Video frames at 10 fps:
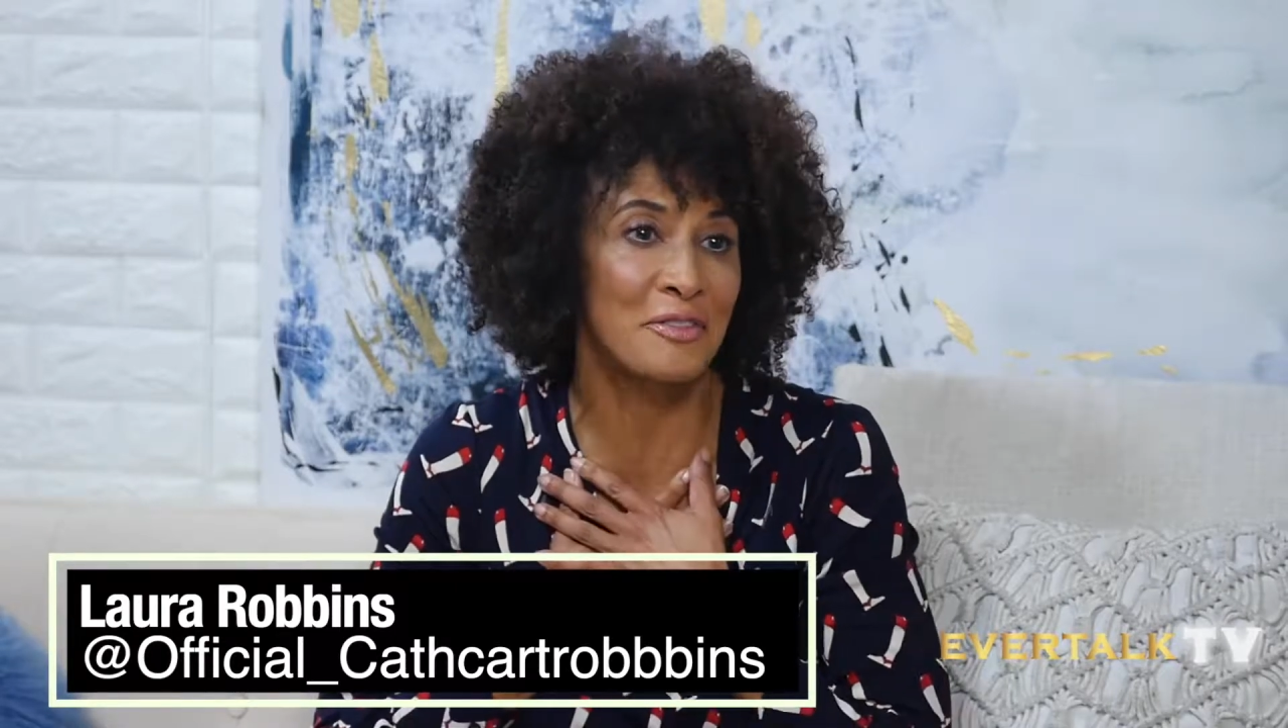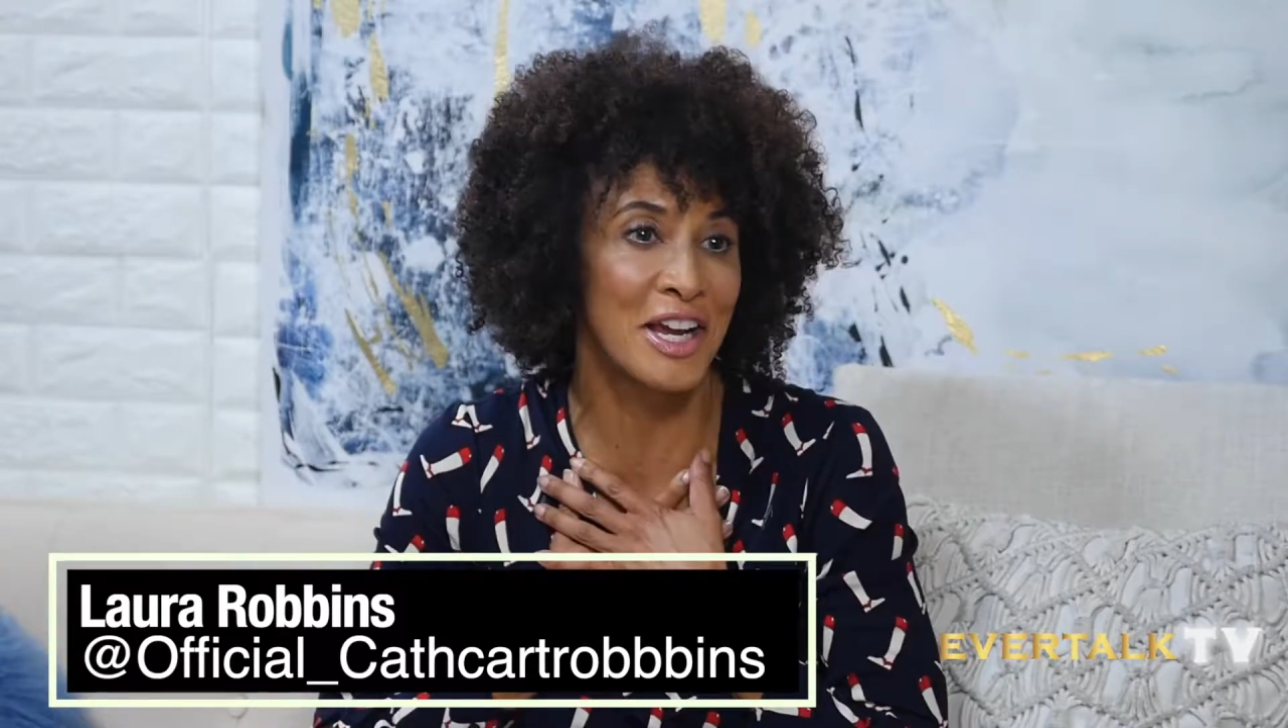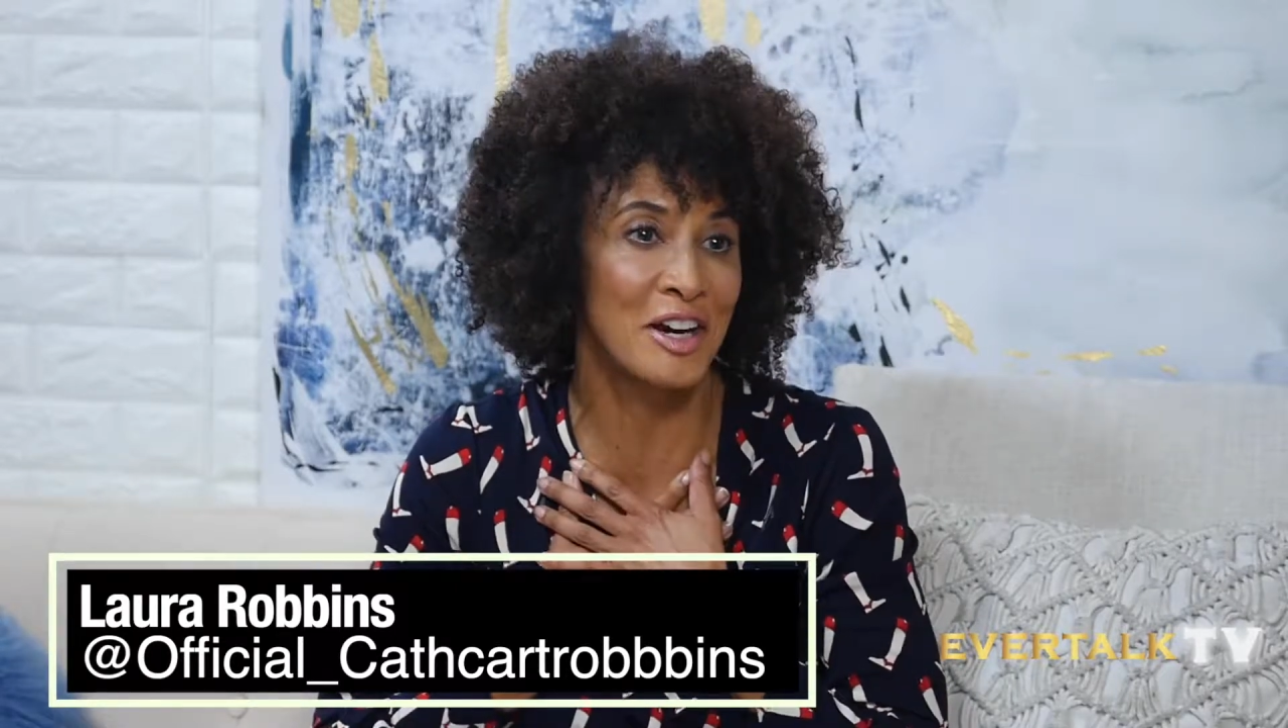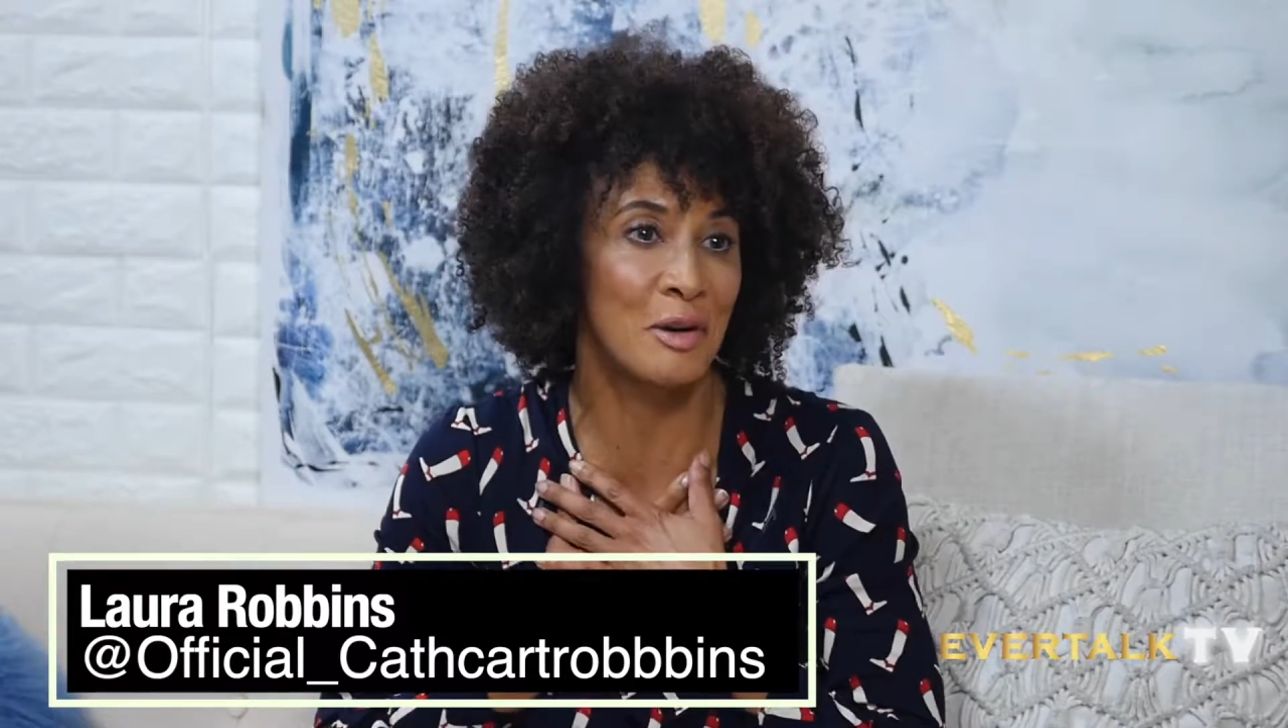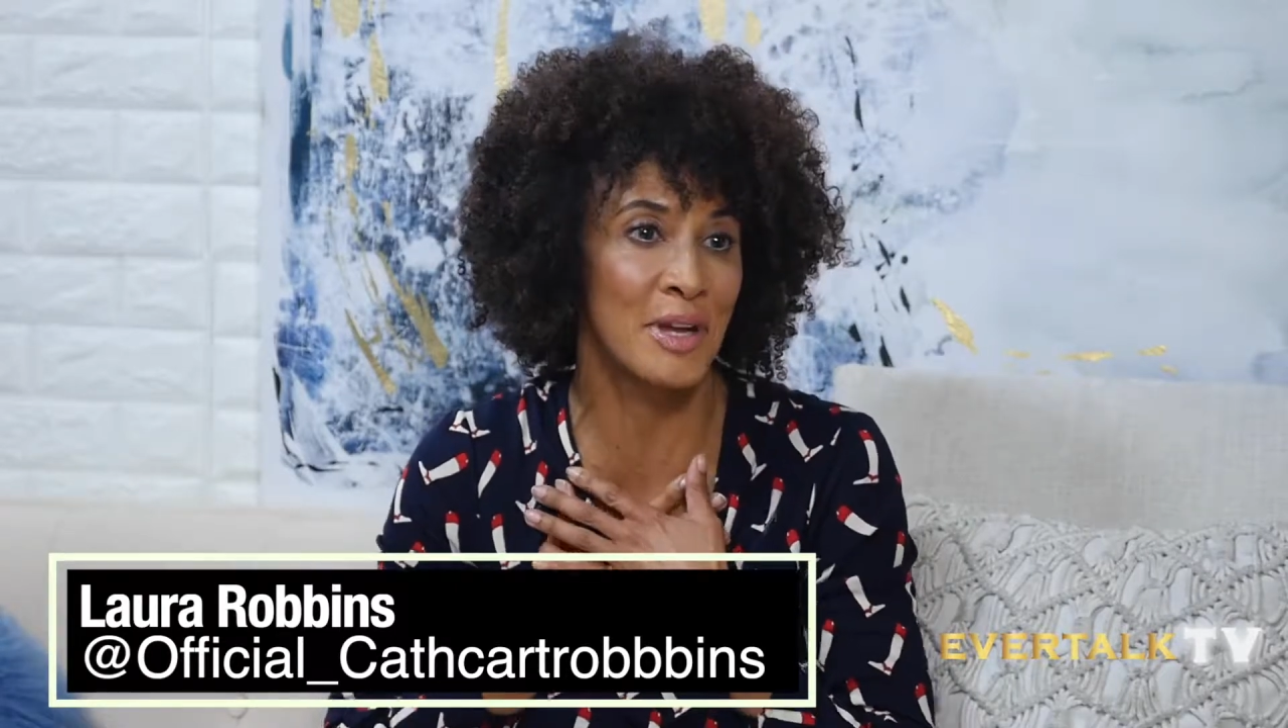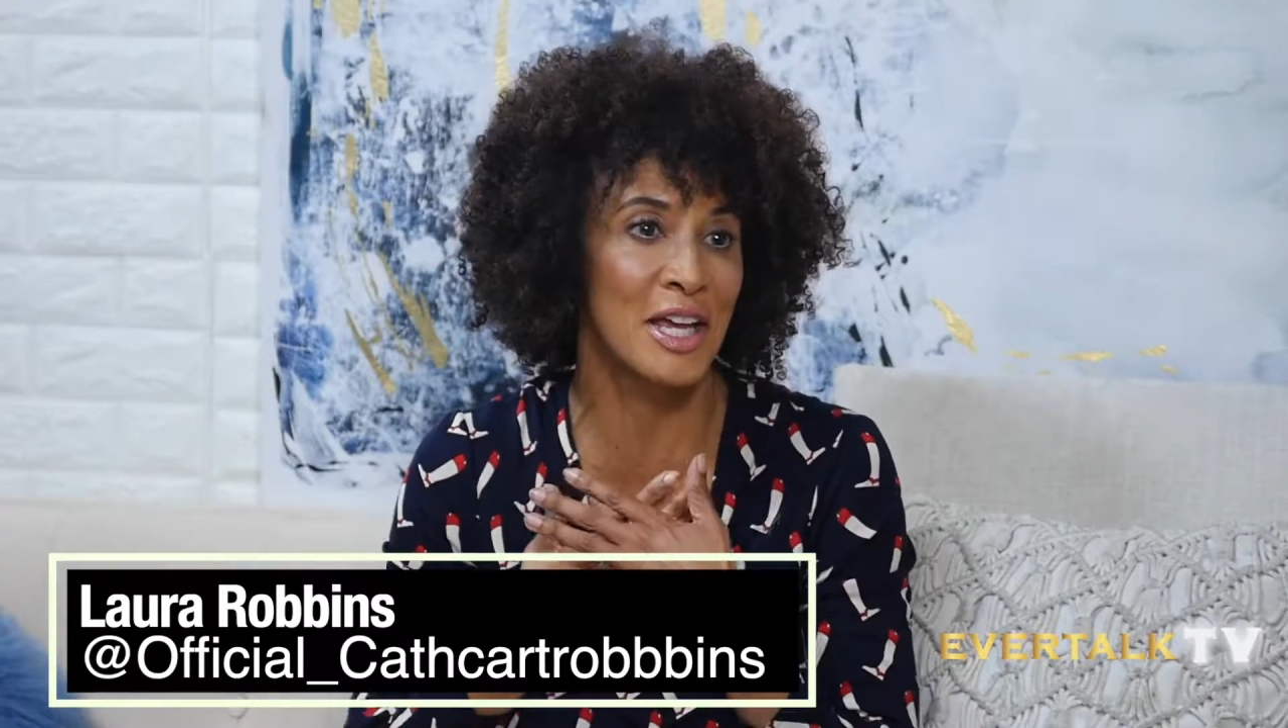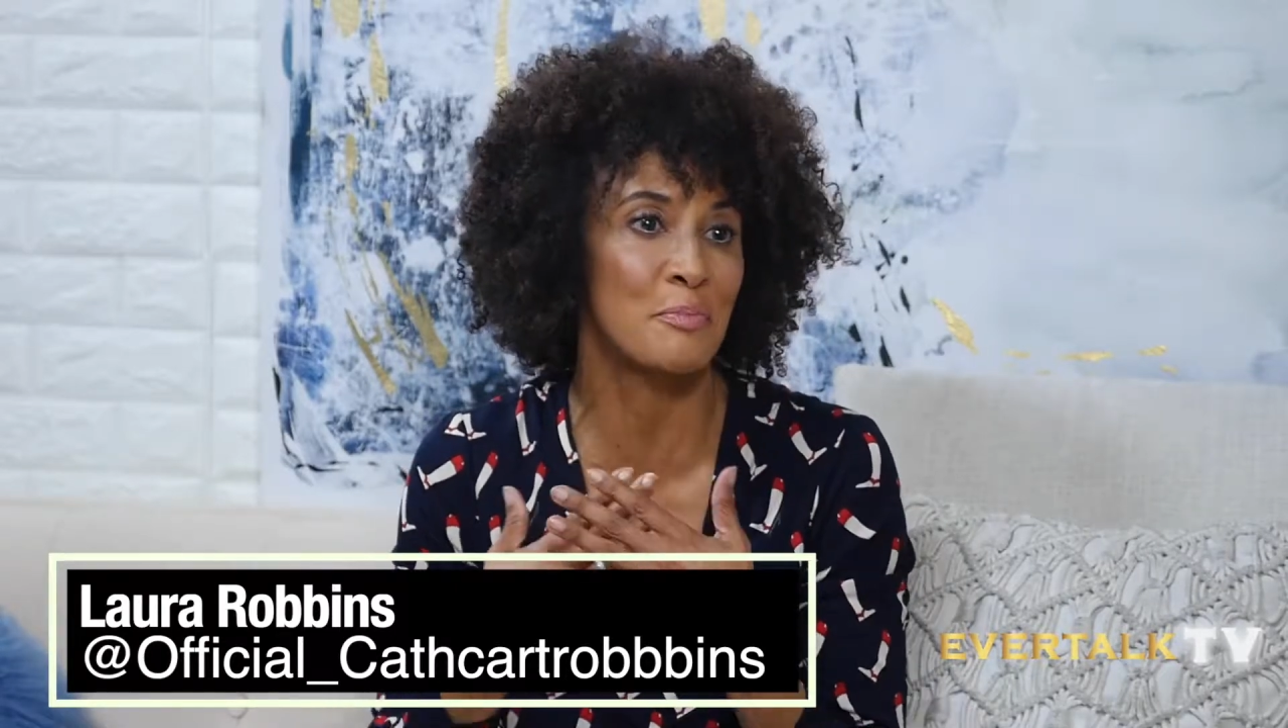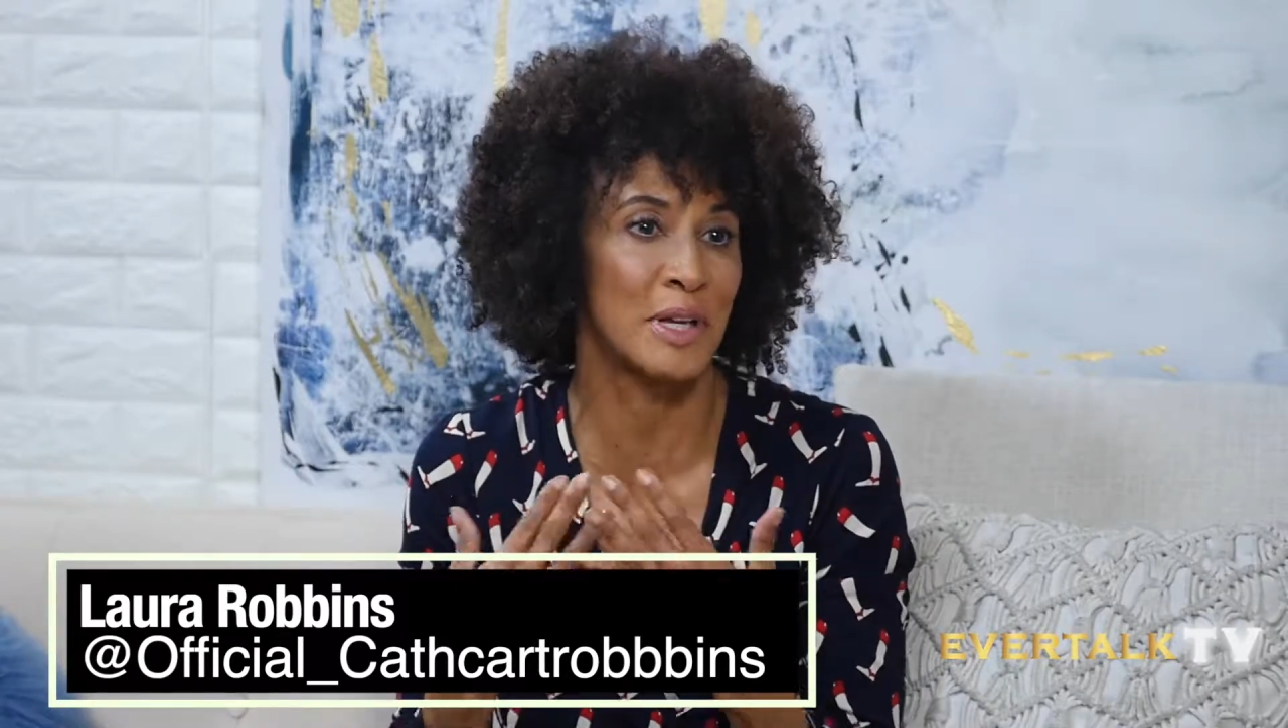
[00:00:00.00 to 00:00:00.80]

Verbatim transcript: radar big,